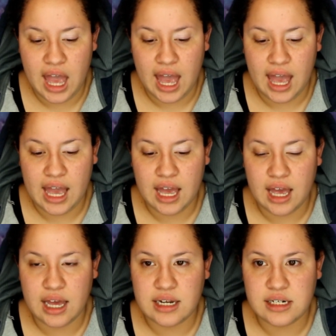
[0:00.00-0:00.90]

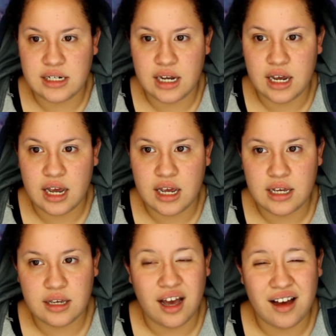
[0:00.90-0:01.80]
And
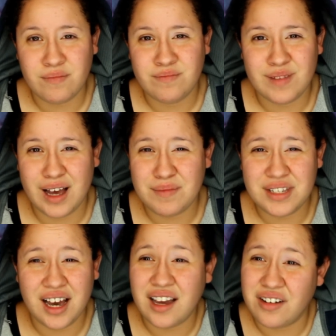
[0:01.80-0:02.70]
yeah, I'm
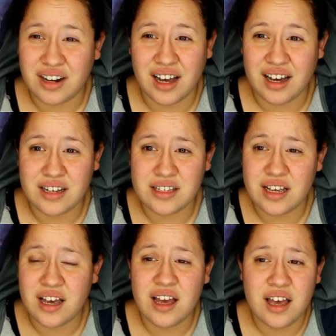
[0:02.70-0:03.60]
tired, guys.
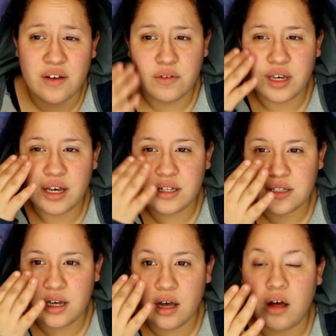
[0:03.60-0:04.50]
If you can't
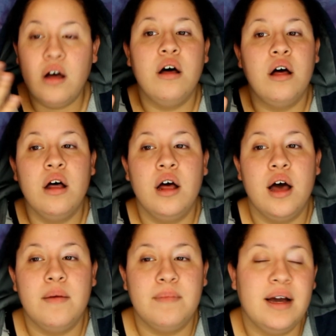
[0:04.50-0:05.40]
tell,
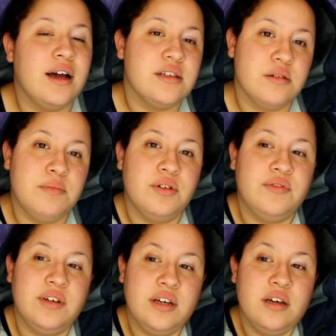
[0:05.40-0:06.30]
my eyes are
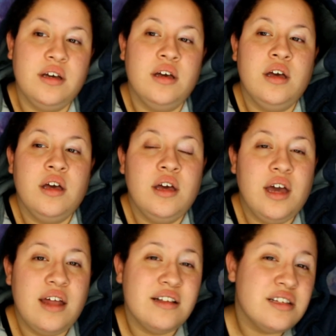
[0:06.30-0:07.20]
puffy,
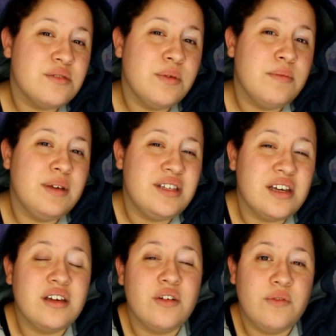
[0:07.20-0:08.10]
and this is with me
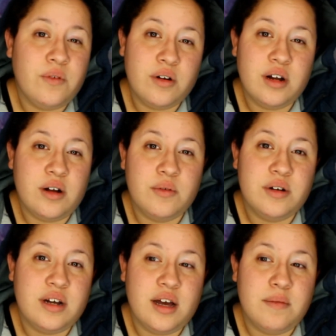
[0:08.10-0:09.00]
taking a 4-hour
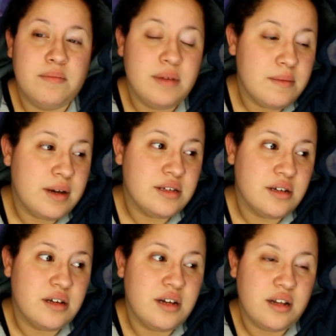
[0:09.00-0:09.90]
nap. Me and my
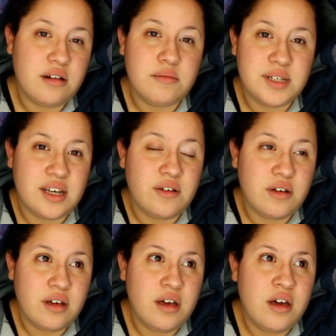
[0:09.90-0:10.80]
son ended up taking
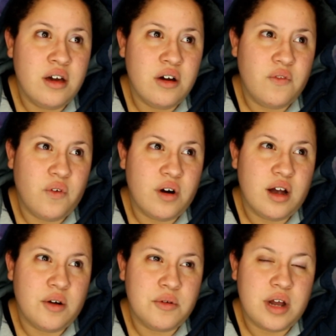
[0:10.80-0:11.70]
a
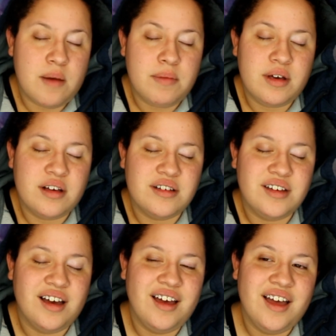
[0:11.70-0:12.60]
4-hour nap, because
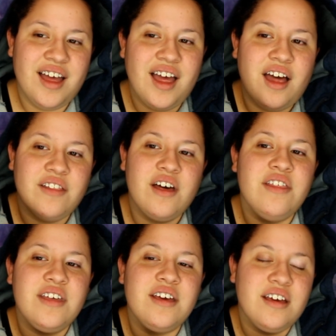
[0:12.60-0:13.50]

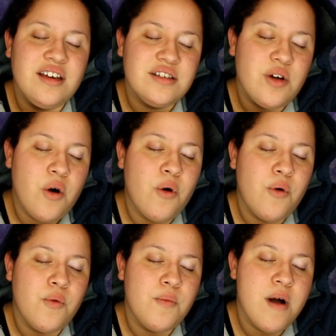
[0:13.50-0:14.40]
nothing is
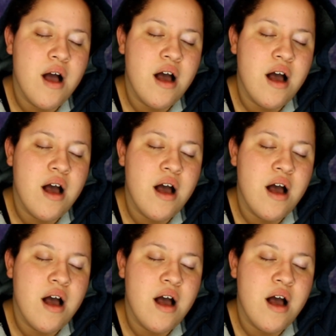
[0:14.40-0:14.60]
home